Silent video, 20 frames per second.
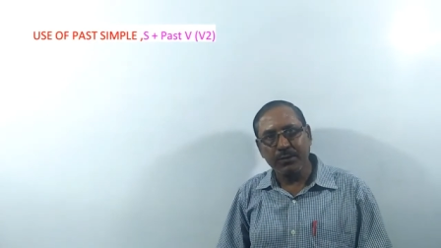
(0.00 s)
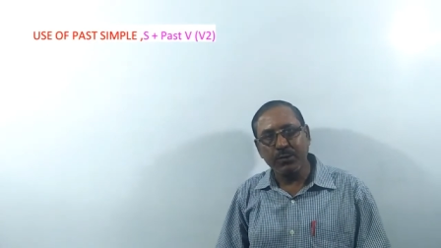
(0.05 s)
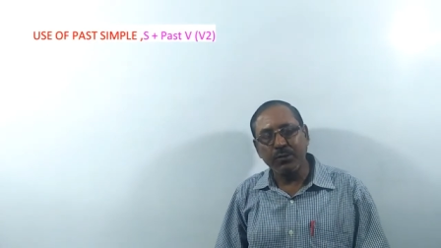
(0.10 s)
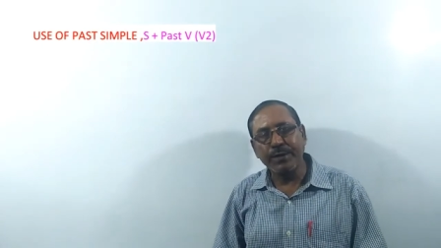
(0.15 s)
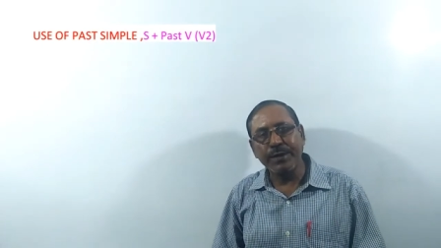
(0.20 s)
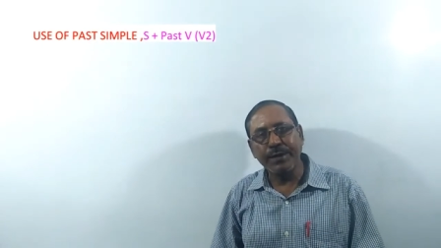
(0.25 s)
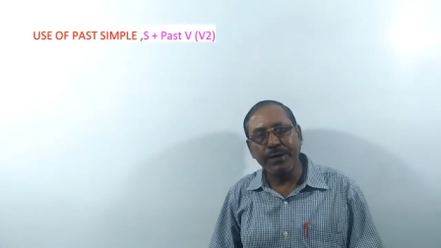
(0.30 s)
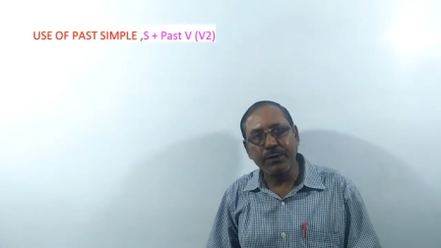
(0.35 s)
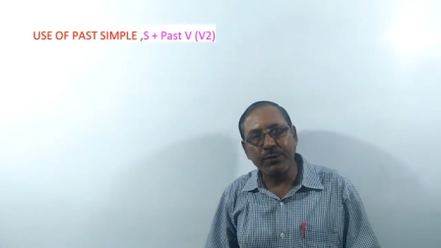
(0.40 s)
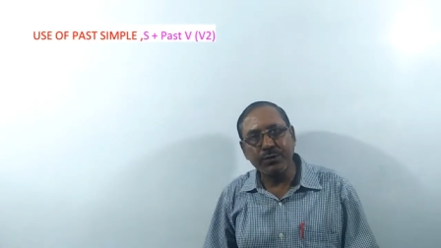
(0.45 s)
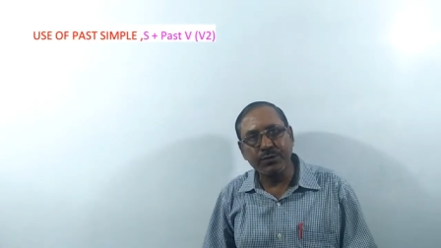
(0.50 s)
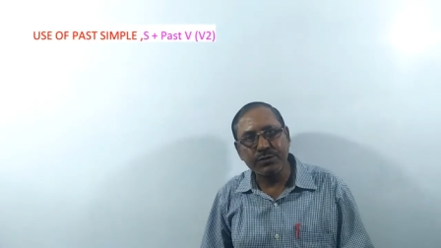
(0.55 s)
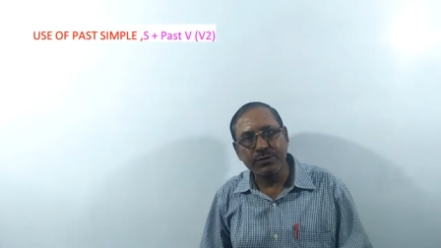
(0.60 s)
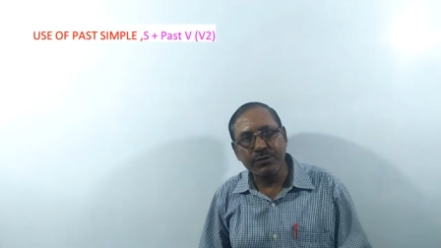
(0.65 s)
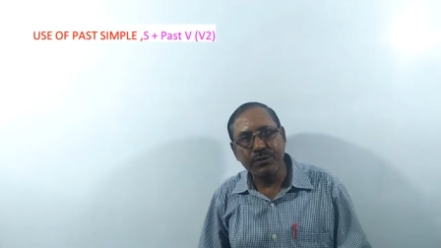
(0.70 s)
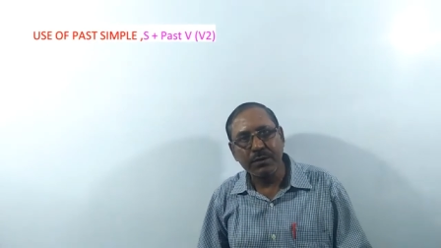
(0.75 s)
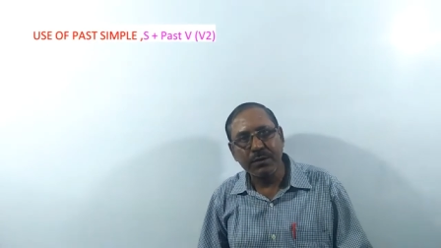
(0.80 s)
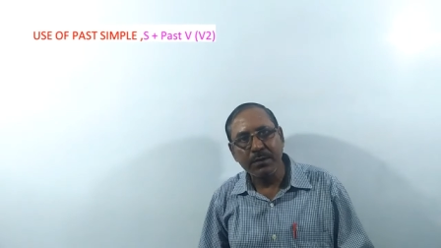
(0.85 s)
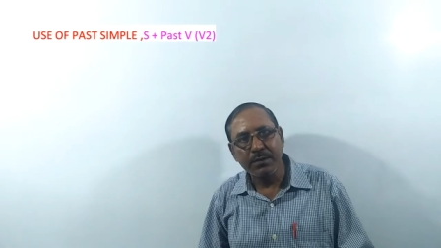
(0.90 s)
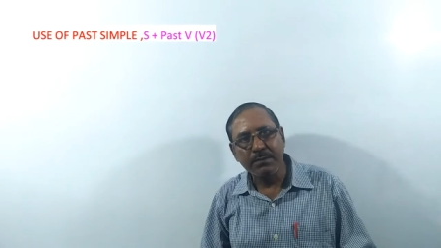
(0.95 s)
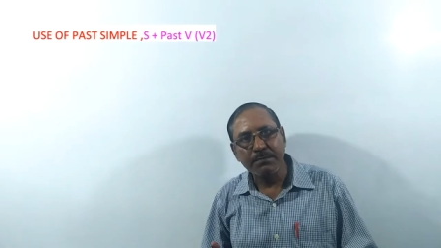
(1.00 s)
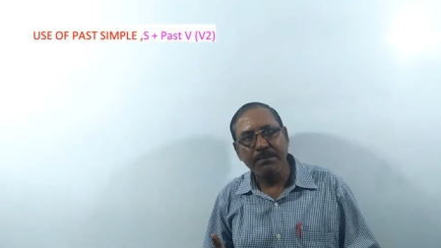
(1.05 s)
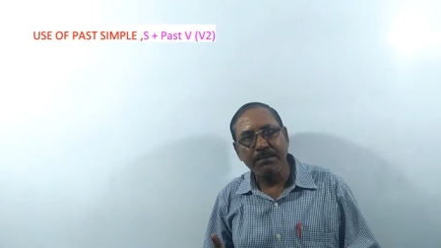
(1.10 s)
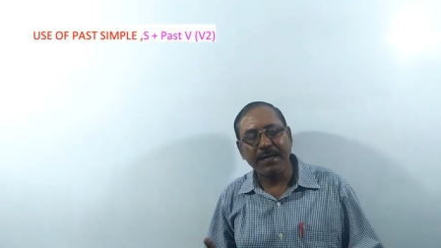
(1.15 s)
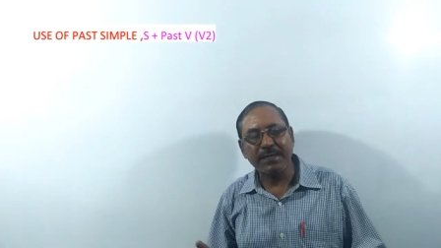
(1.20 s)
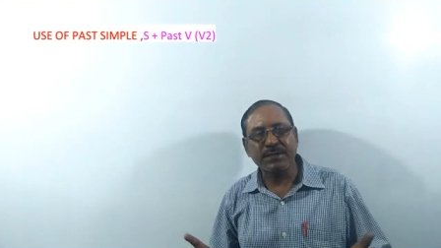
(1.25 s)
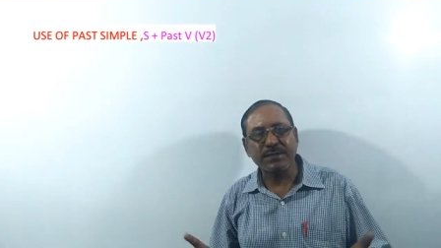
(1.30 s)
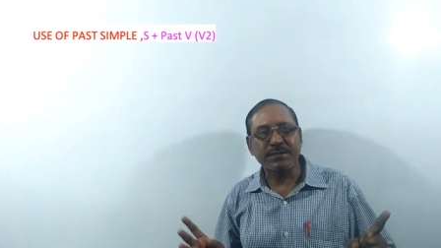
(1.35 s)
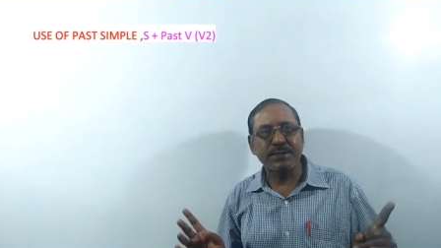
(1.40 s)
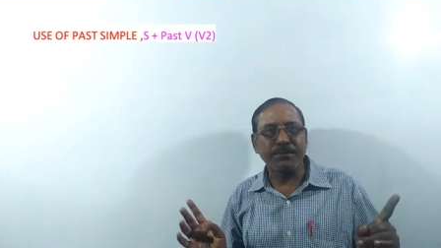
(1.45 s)
we use
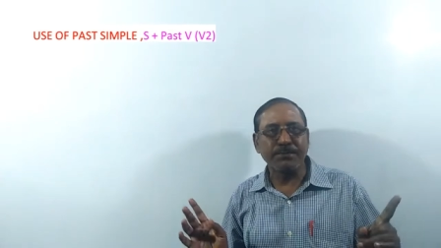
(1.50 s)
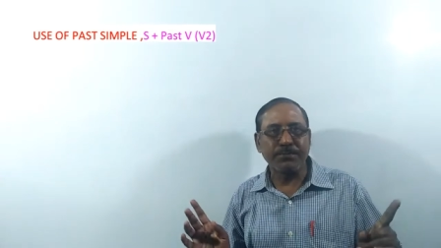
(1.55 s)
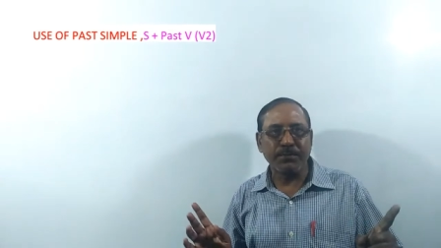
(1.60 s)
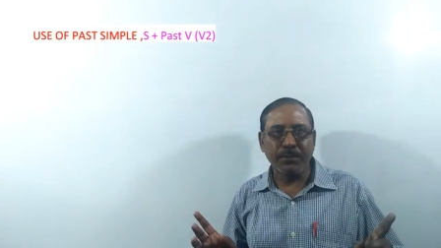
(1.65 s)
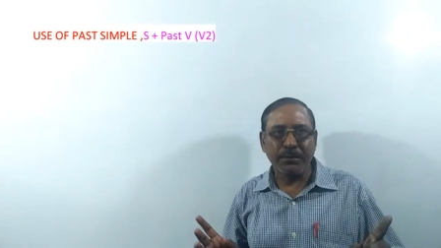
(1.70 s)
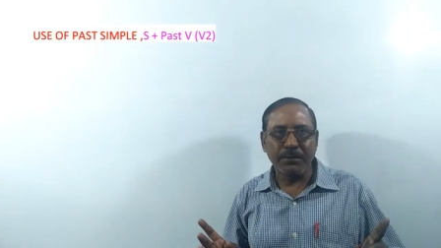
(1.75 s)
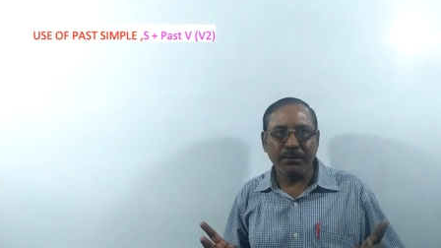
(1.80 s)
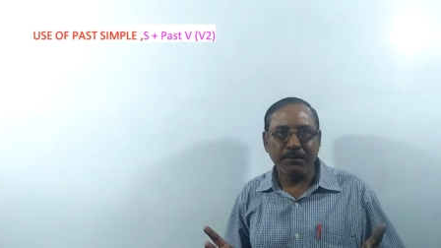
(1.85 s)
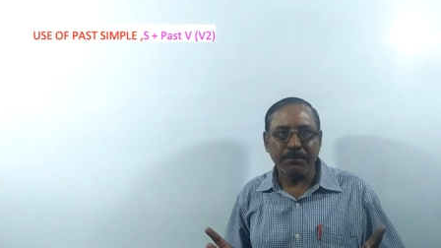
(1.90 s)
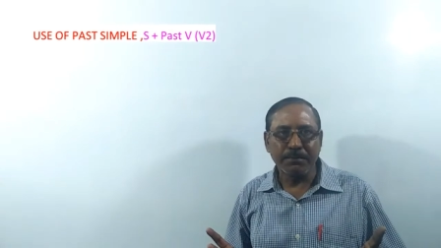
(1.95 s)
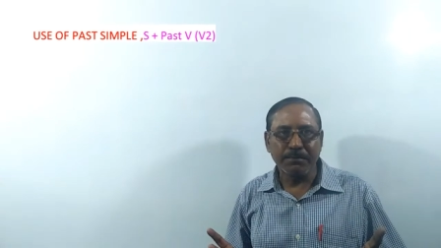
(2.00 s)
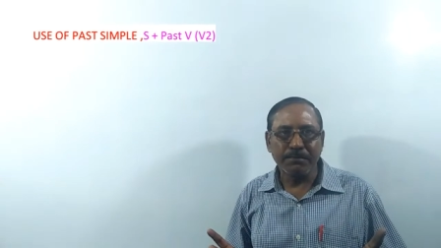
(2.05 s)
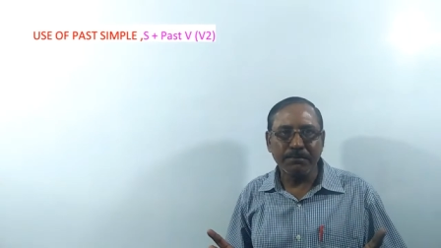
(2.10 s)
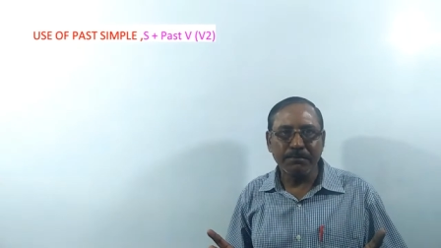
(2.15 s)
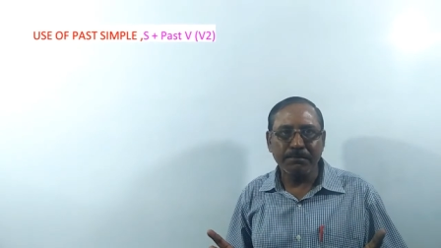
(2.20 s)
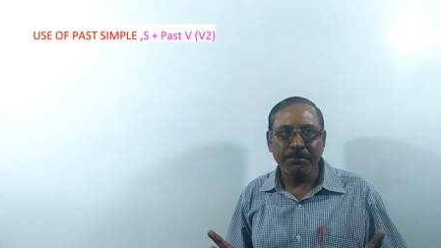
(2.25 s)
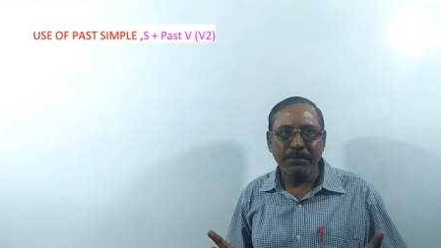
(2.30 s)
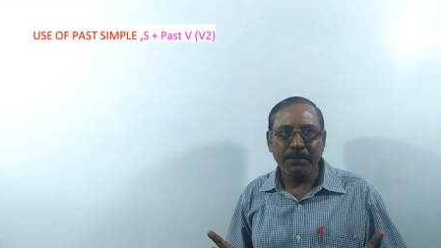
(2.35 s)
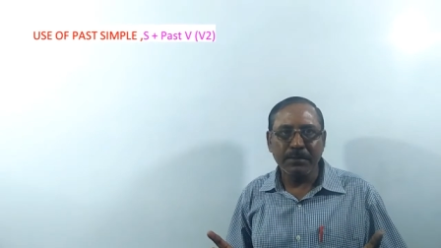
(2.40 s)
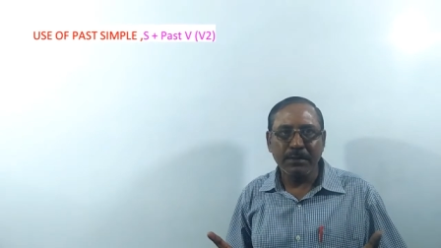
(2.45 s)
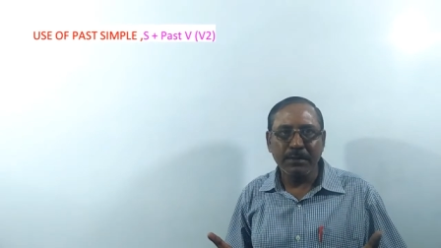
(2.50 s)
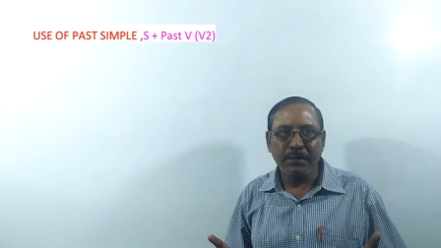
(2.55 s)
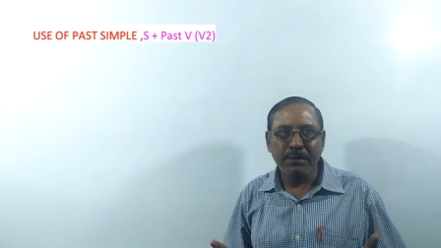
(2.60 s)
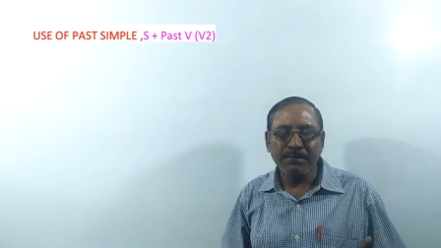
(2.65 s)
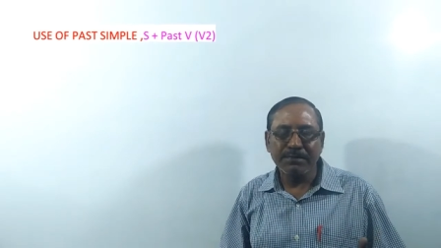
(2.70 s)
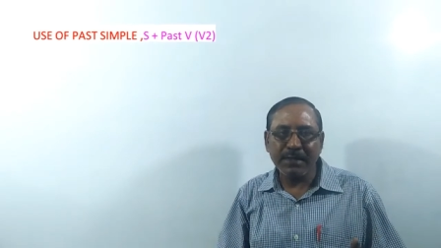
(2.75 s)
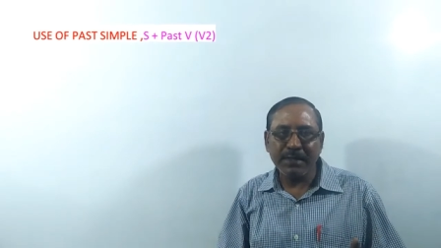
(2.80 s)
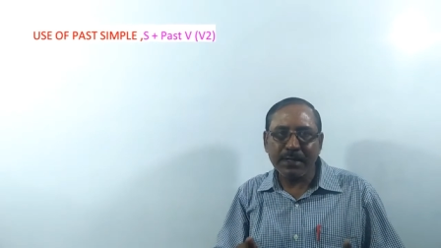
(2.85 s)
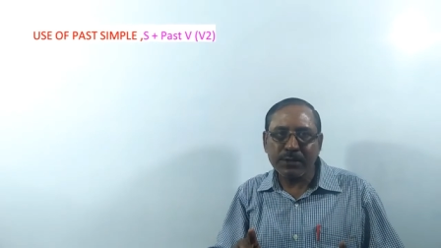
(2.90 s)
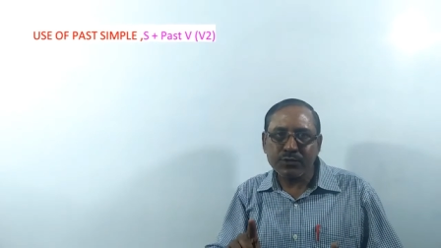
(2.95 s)
past simple.
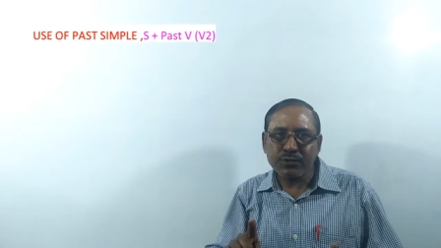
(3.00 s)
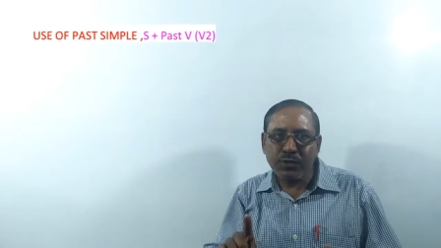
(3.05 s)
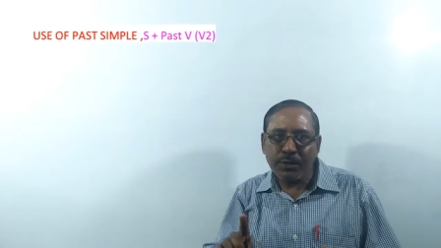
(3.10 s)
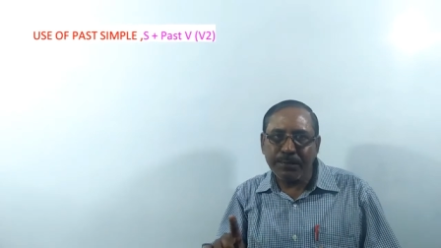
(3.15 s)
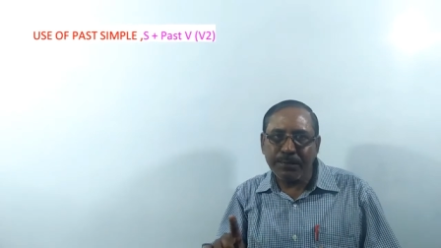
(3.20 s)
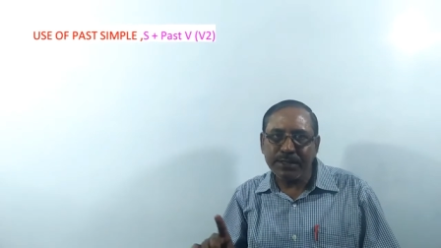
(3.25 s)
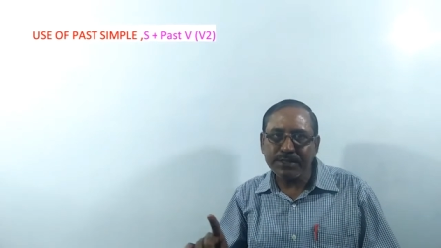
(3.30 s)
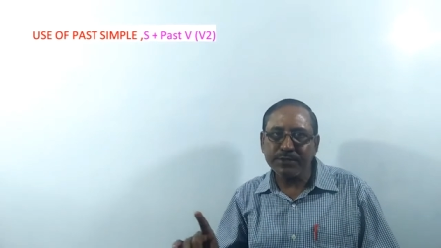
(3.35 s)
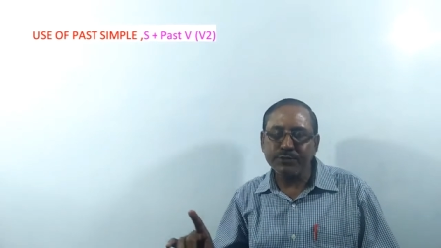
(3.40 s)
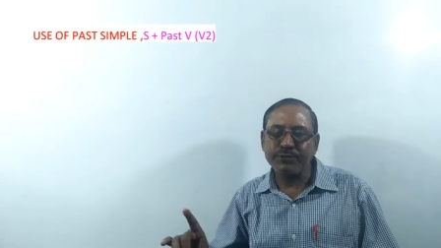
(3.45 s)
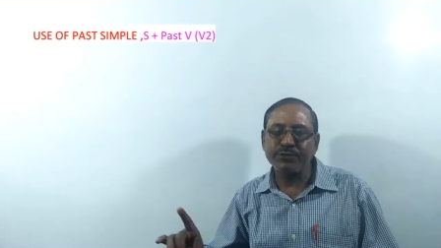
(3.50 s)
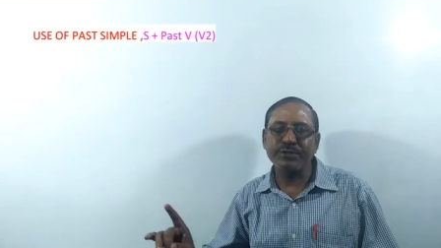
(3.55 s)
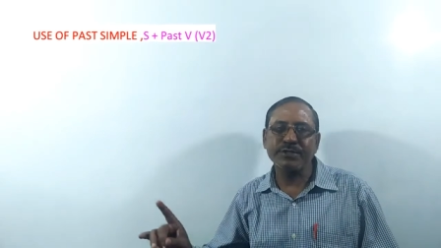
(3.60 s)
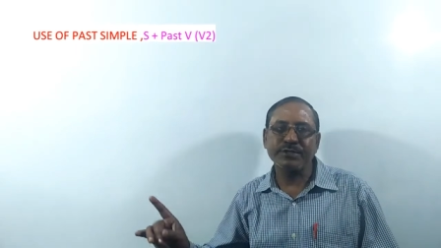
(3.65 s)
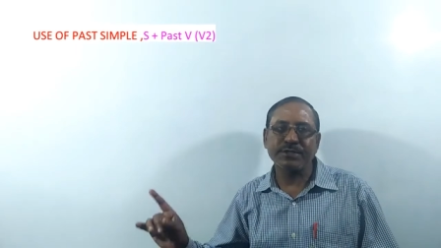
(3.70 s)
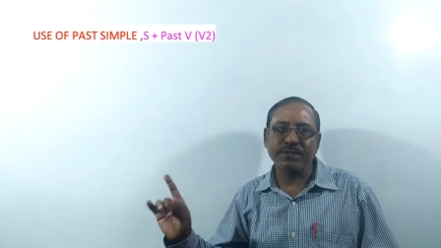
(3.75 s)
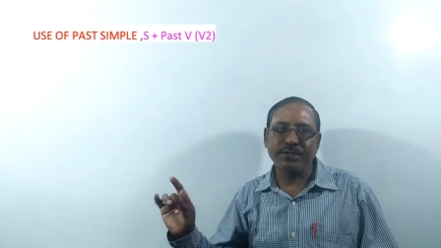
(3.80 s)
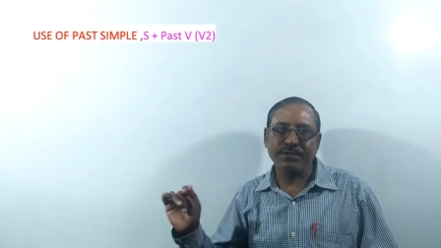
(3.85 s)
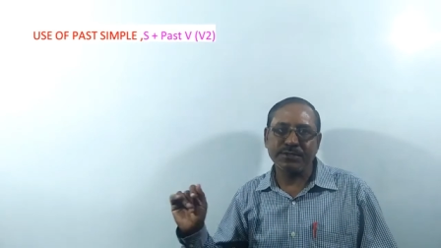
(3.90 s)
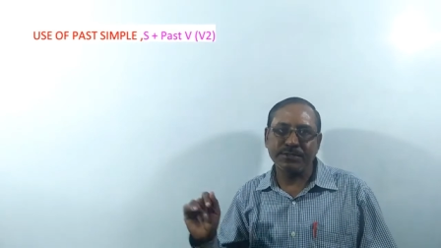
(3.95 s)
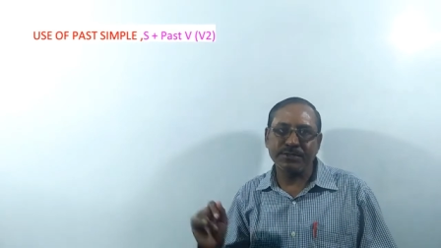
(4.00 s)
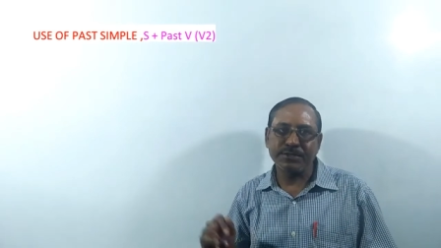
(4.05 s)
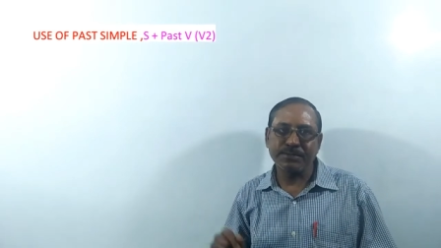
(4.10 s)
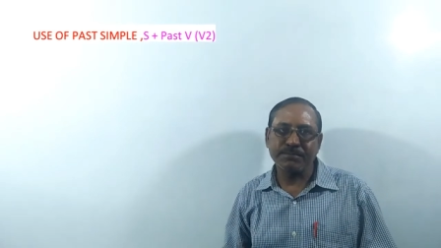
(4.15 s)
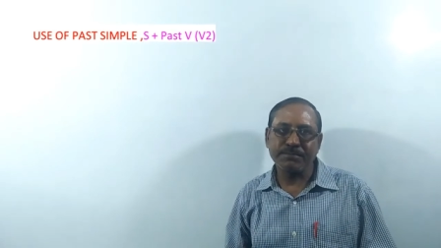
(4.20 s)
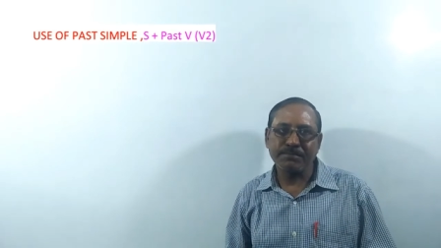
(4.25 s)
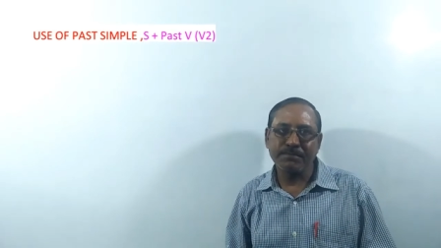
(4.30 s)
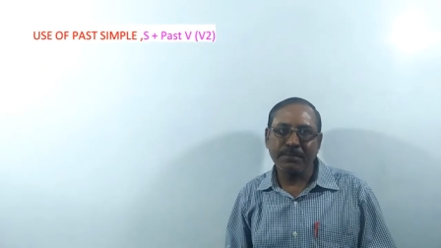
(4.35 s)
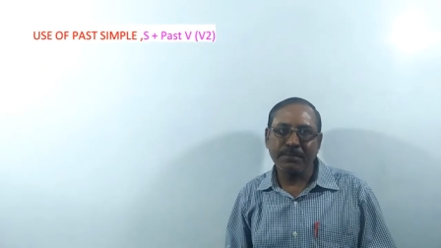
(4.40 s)
There are so many situations